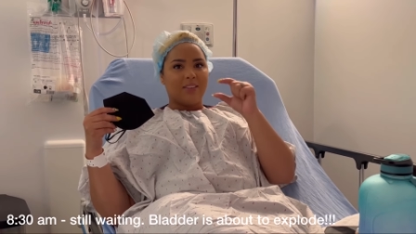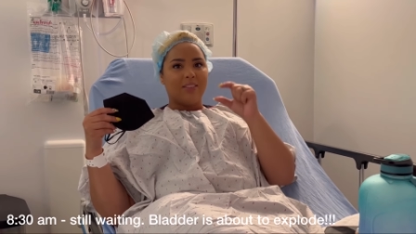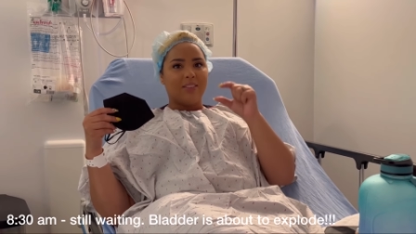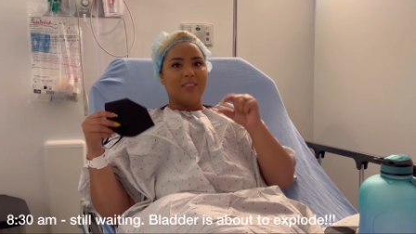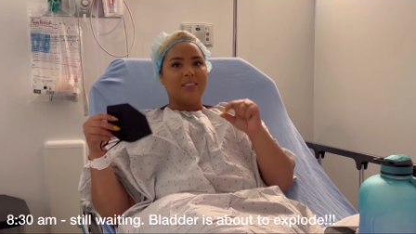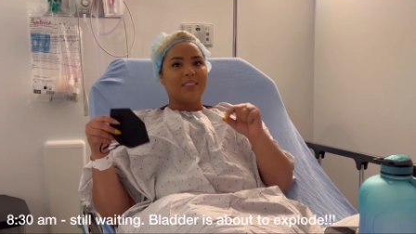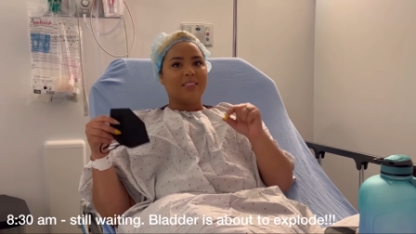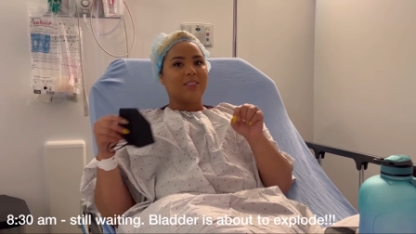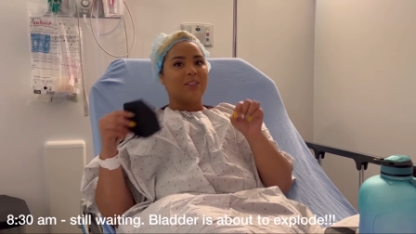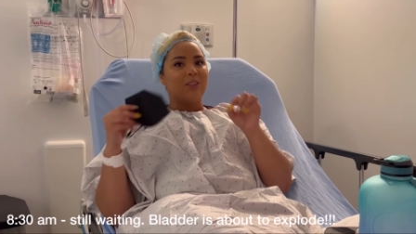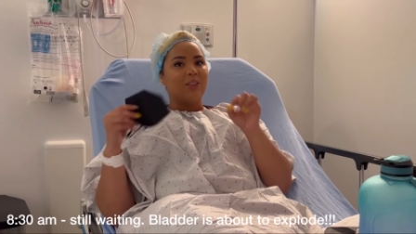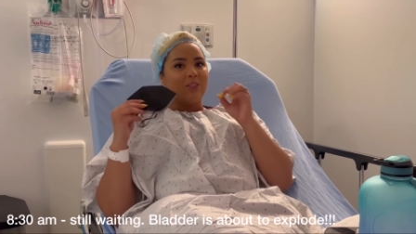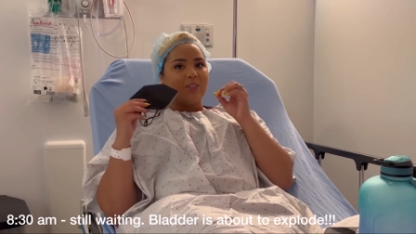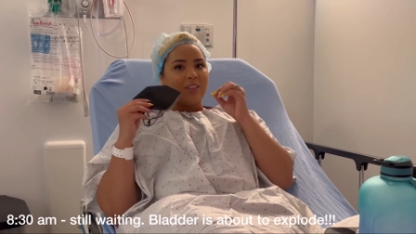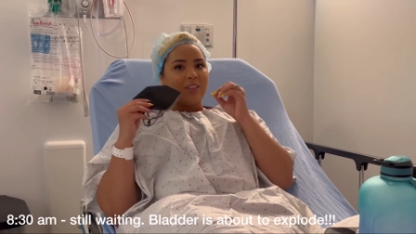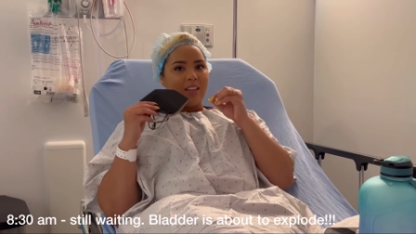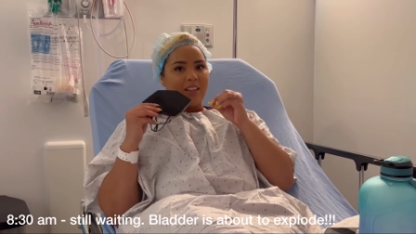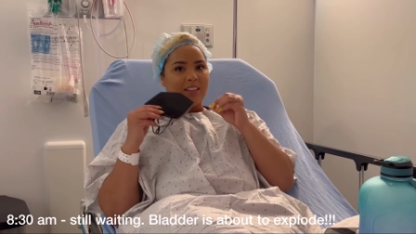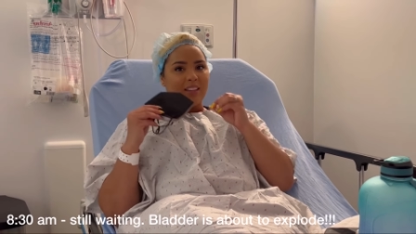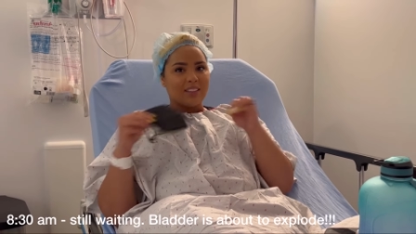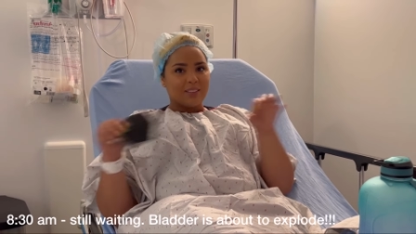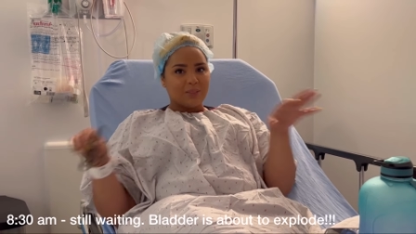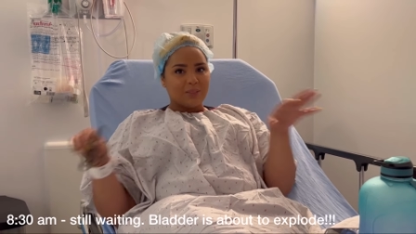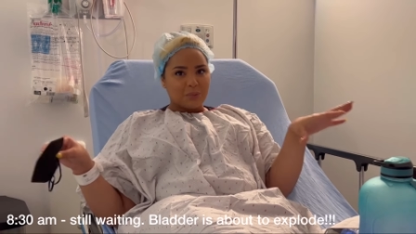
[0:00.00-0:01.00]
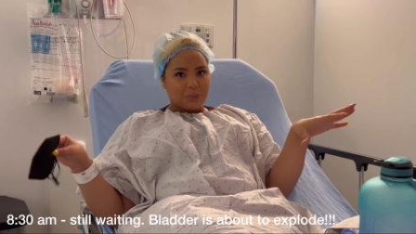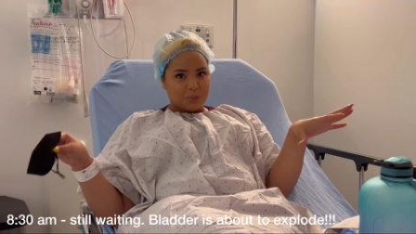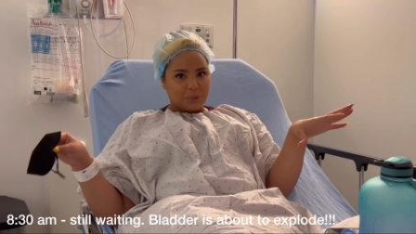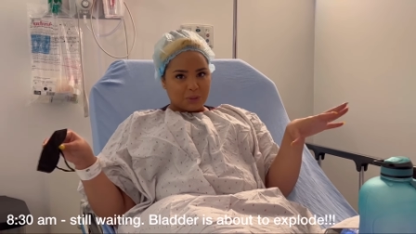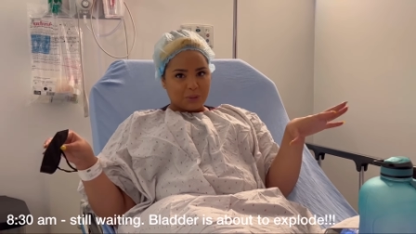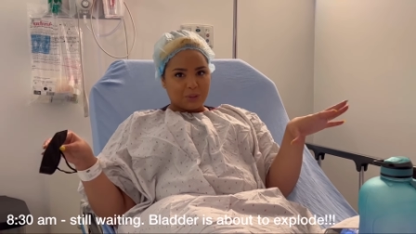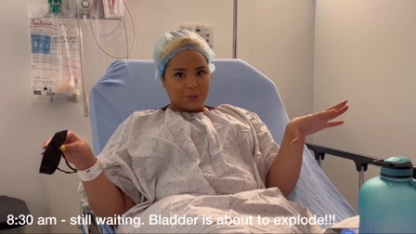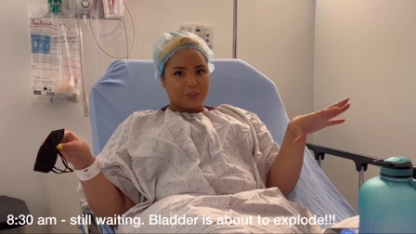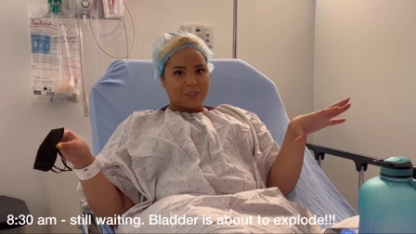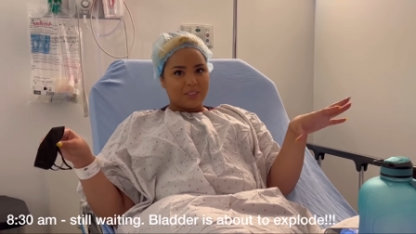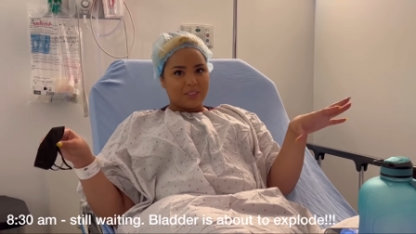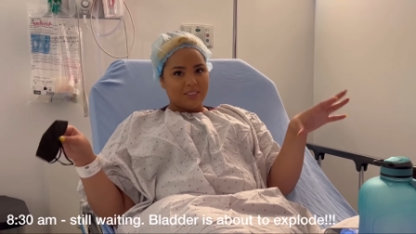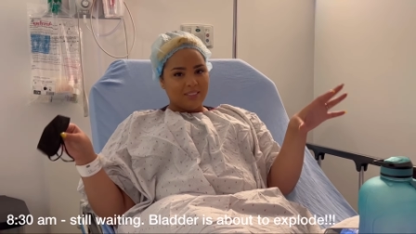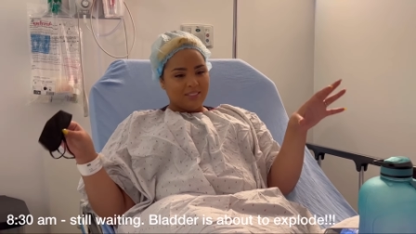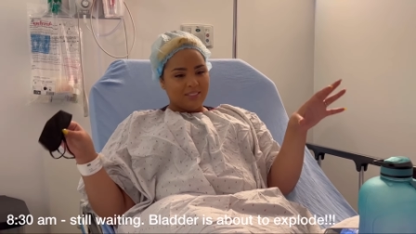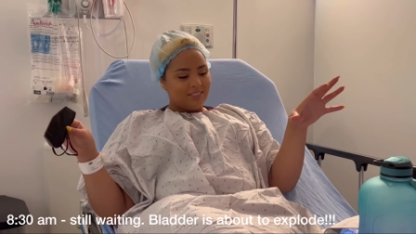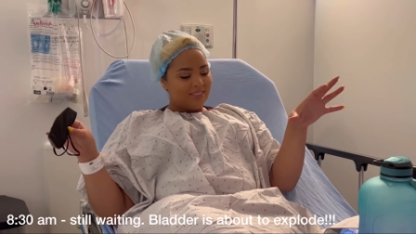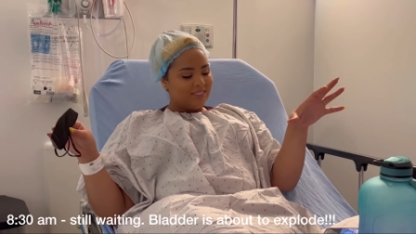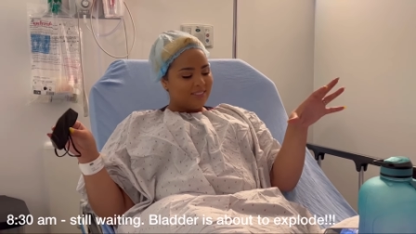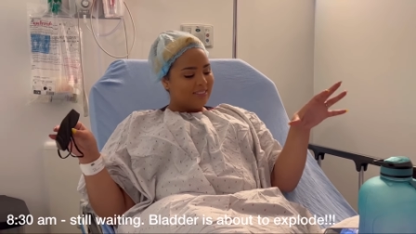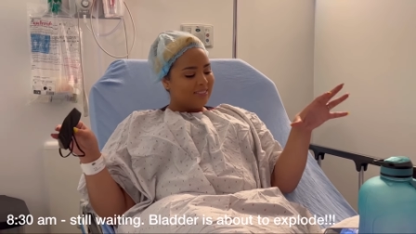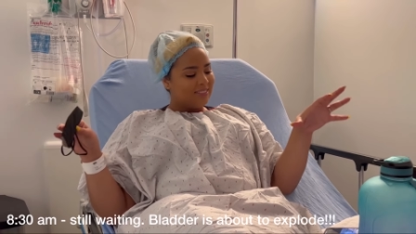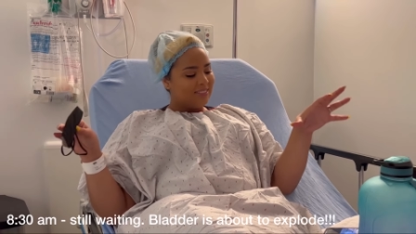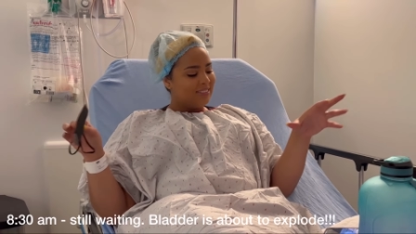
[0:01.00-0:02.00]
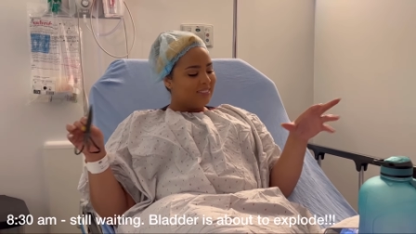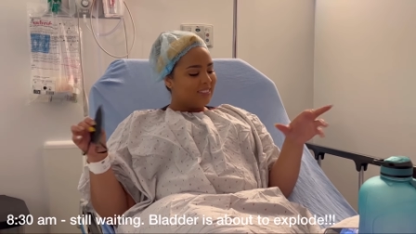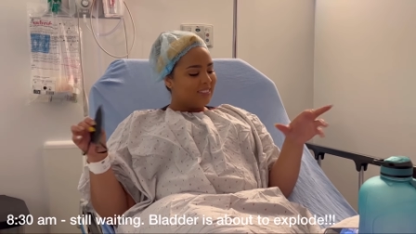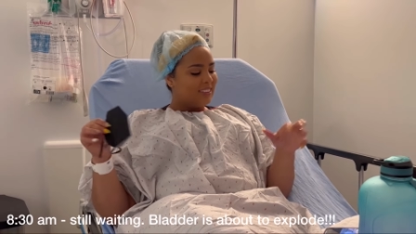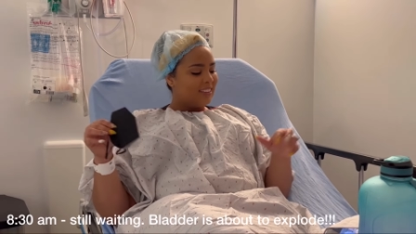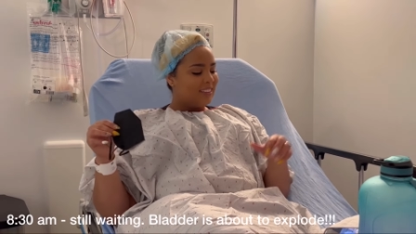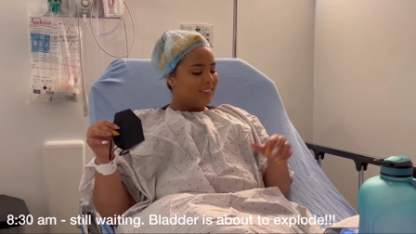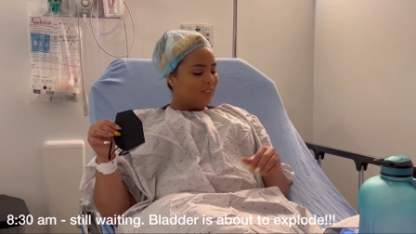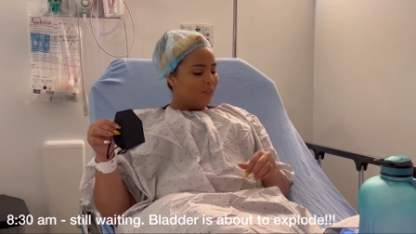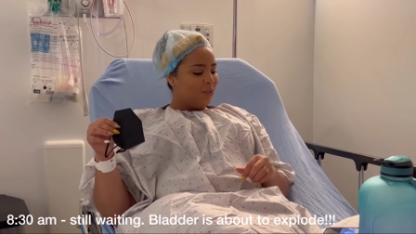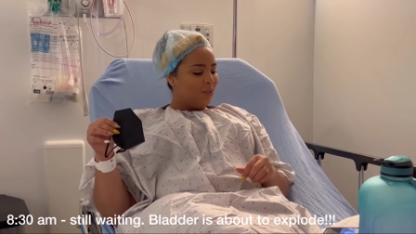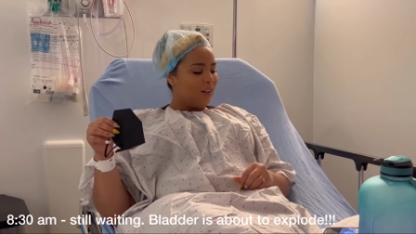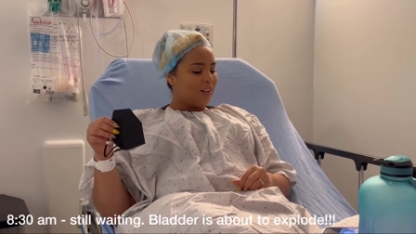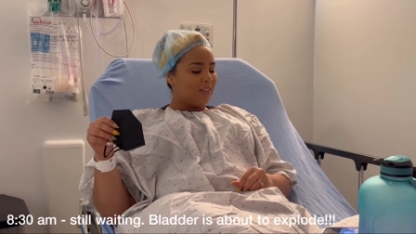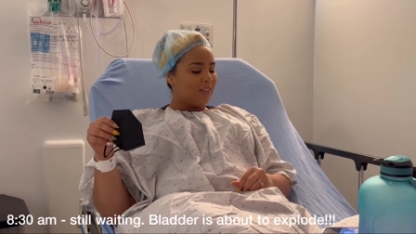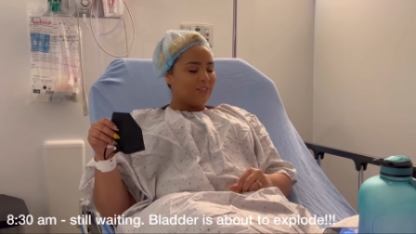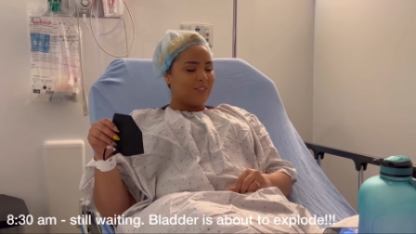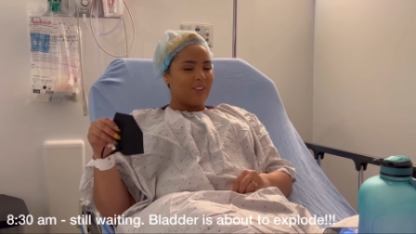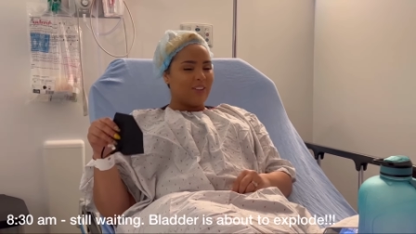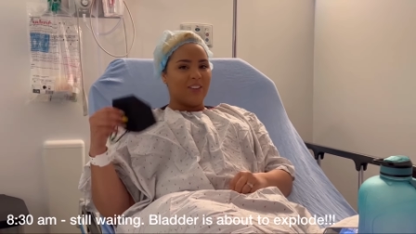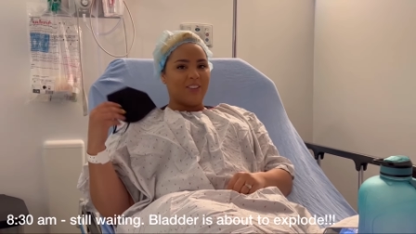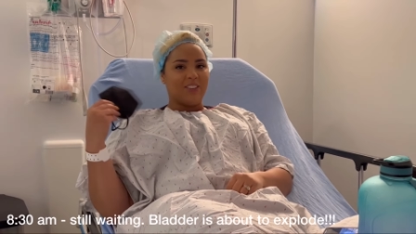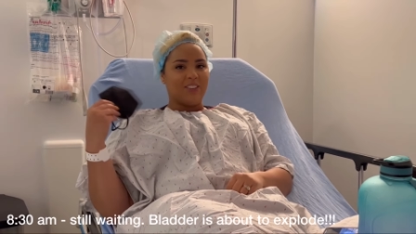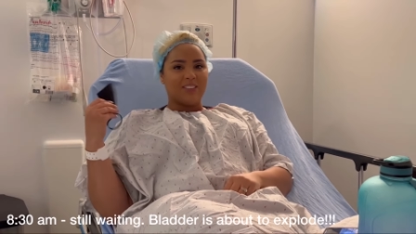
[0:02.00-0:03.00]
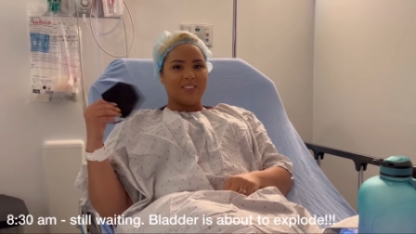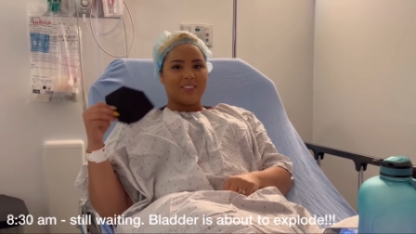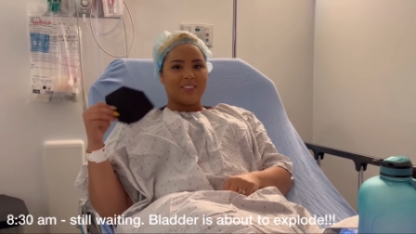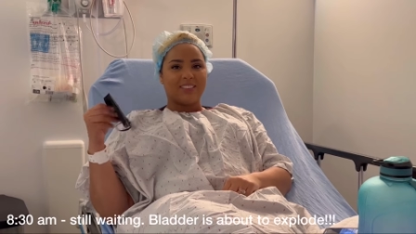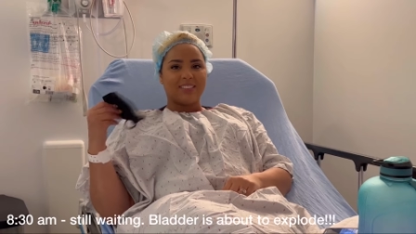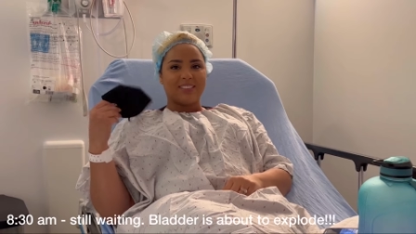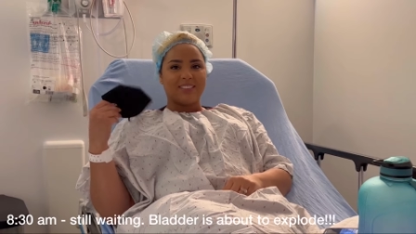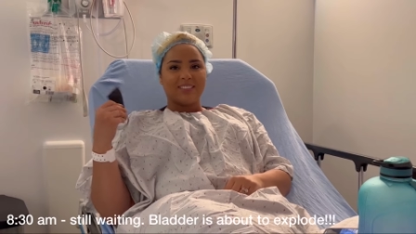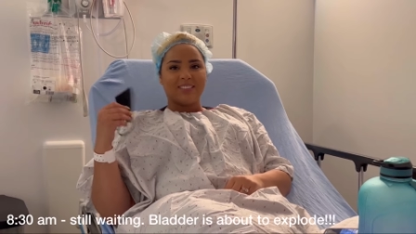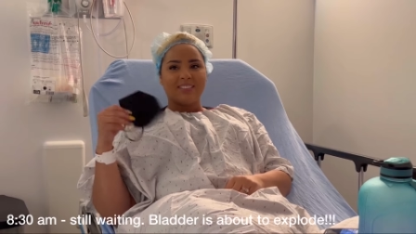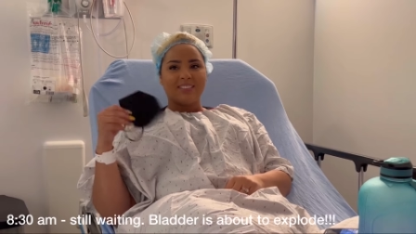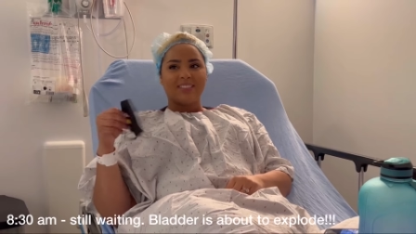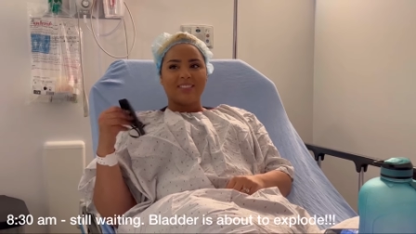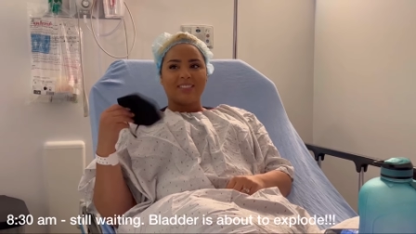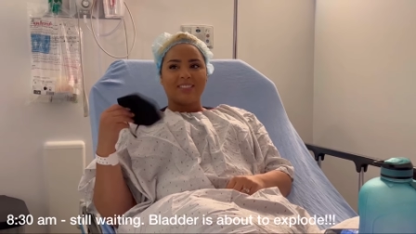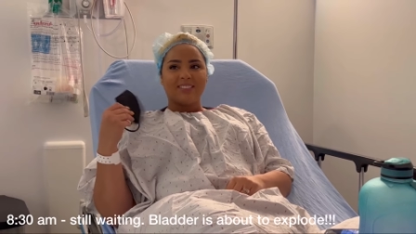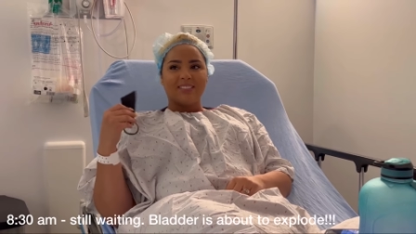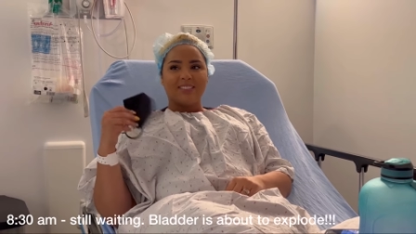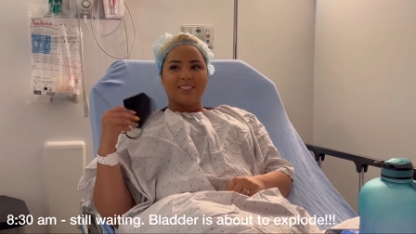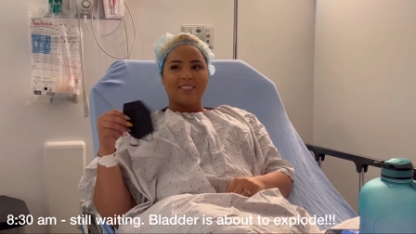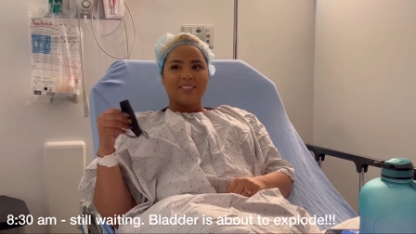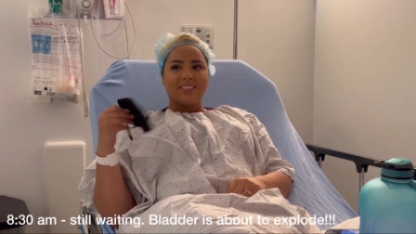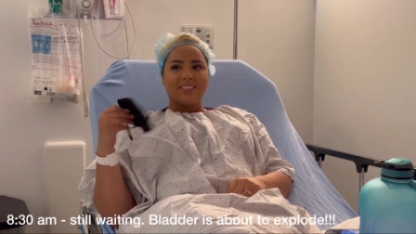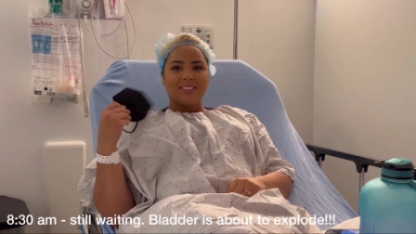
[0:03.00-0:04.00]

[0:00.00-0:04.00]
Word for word: It's going like yeah. waterfalls. Hmm.